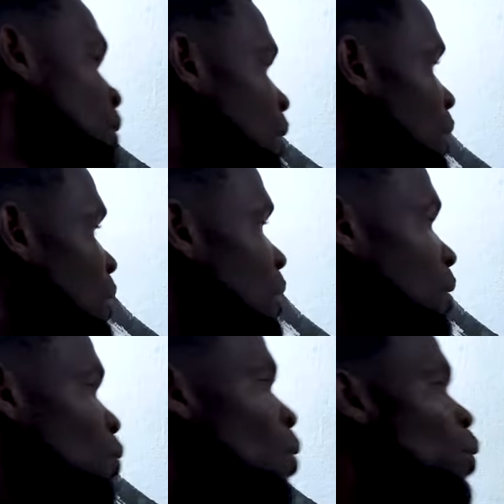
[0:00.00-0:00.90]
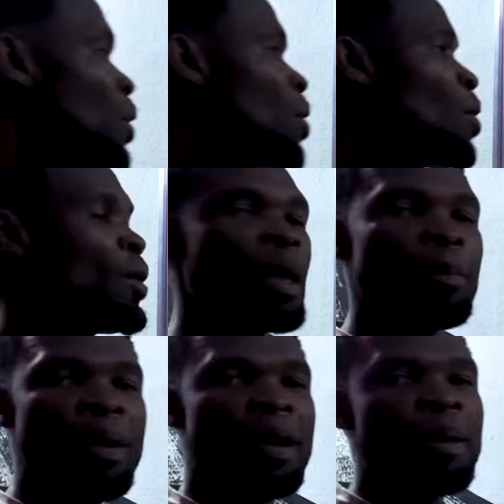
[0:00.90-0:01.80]
this is what we call a
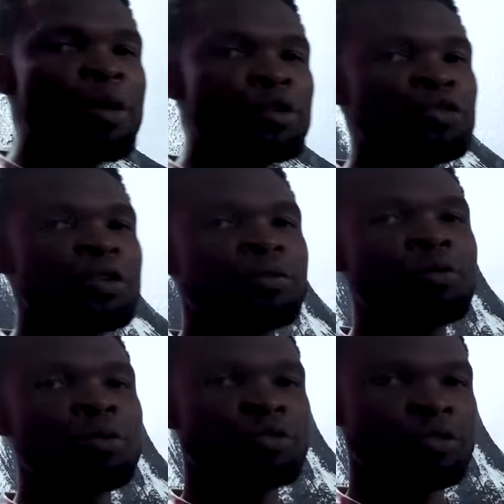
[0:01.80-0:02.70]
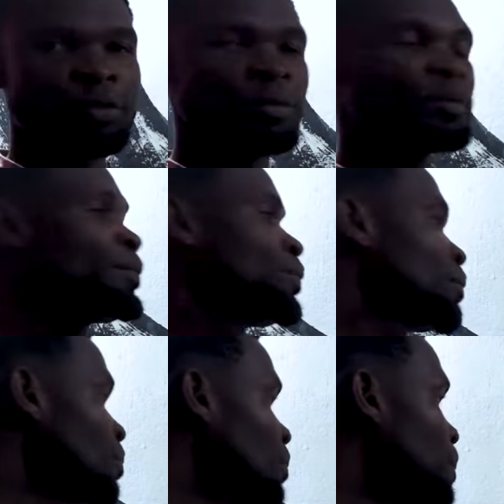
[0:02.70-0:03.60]
parametric function.
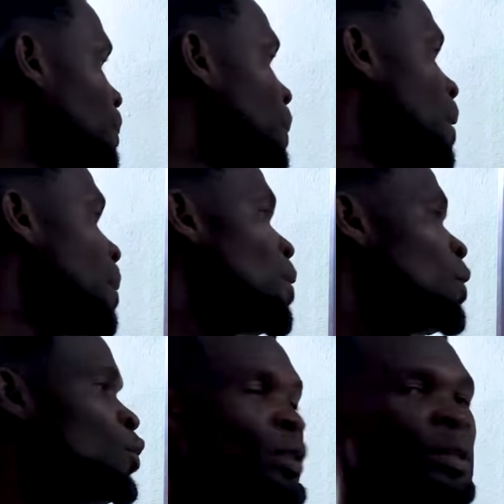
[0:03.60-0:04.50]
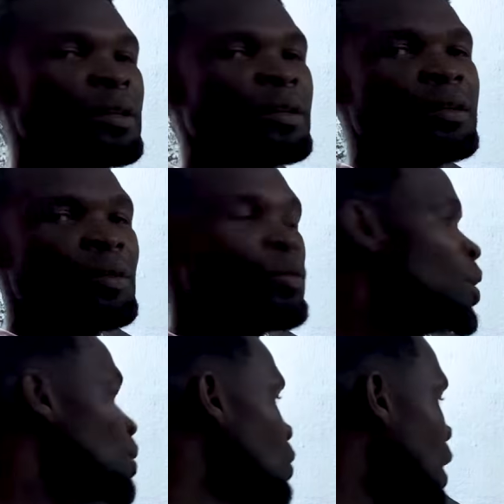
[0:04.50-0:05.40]
Parametric,
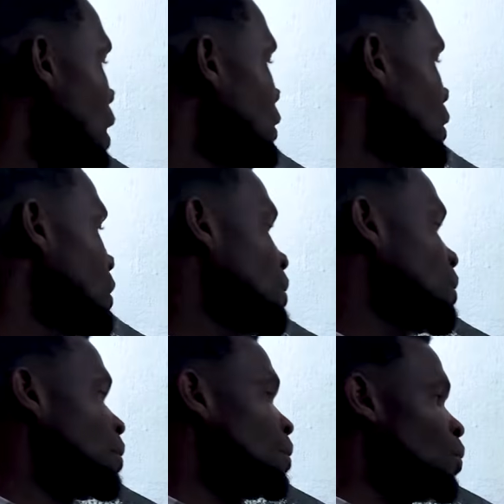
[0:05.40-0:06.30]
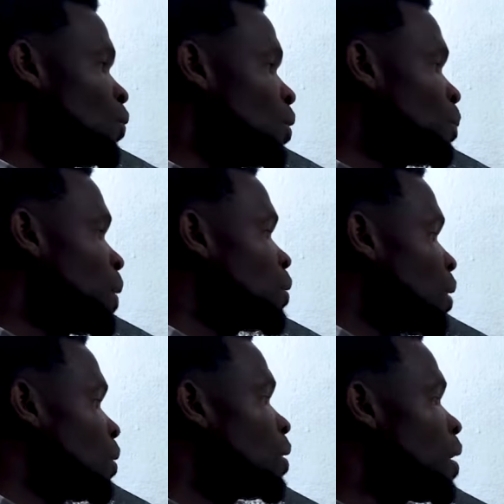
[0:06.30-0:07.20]
when x is with respect to
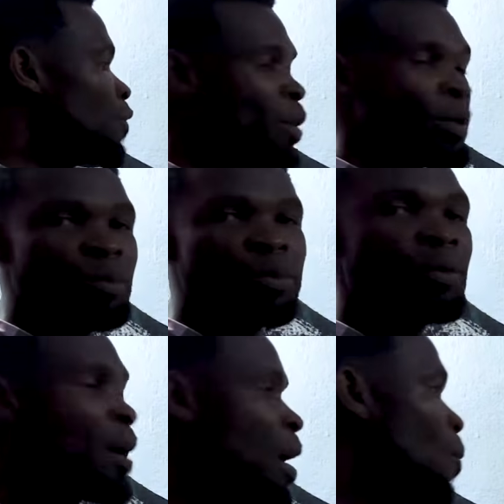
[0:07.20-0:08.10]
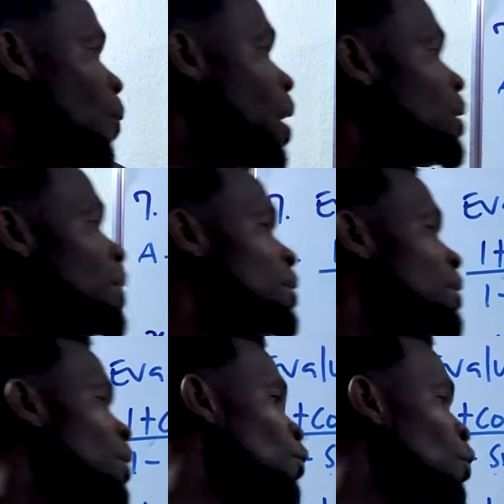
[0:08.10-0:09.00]
another variable and y
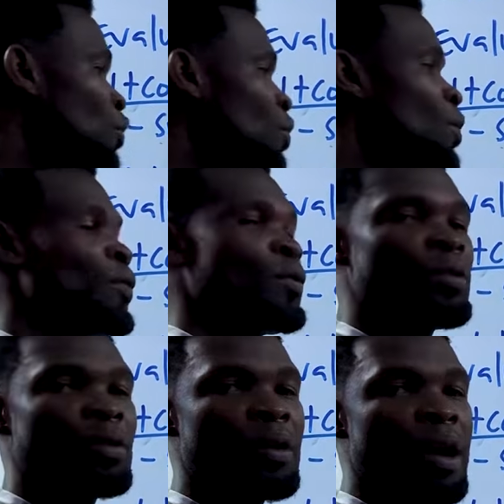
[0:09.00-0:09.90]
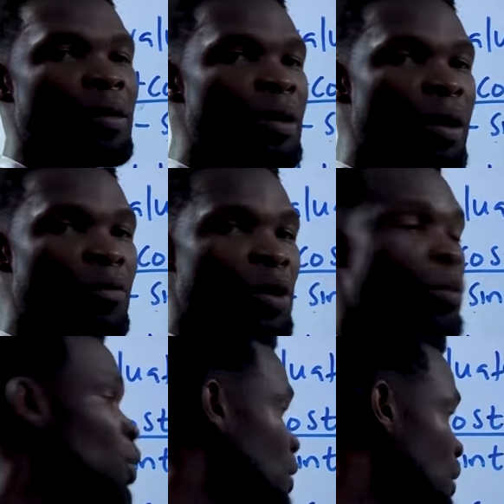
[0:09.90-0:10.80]
is a function of another
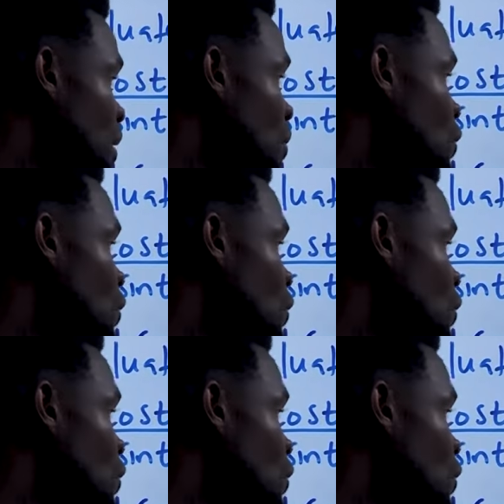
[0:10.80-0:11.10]
variable, the same